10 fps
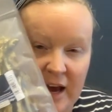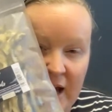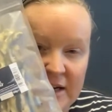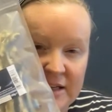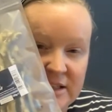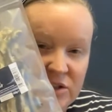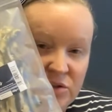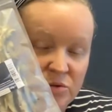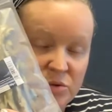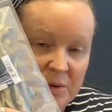an
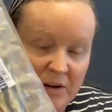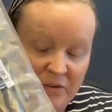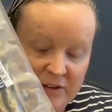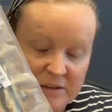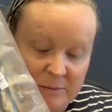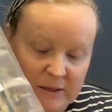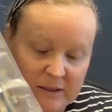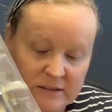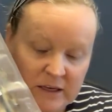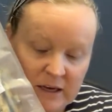additional 12
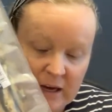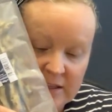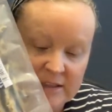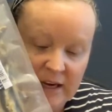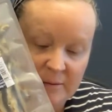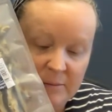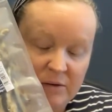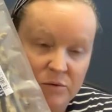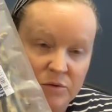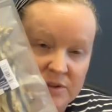vitamins and 10
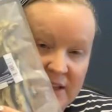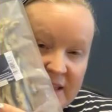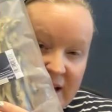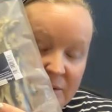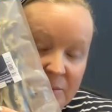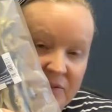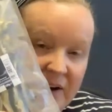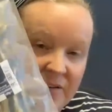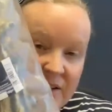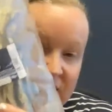minerals, and that can be
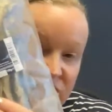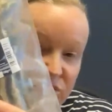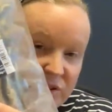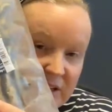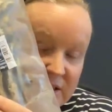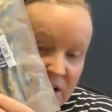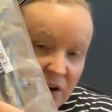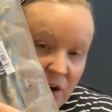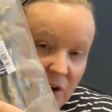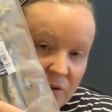found in this treat
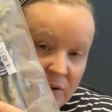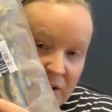alone.